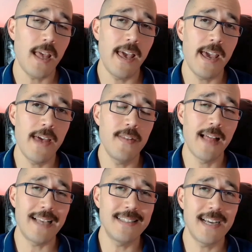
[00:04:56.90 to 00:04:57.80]
And the
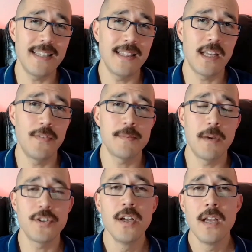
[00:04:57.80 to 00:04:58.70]
last thing I didn't love as
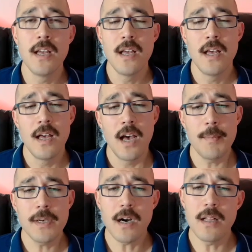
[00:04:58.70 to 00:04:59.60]
much, I'm
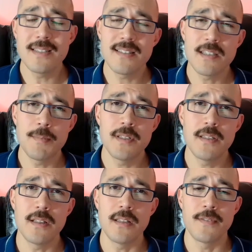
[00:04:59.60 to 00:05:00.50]
gonna call it some of the
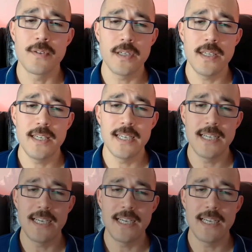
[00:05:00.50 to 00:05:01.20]
delivery.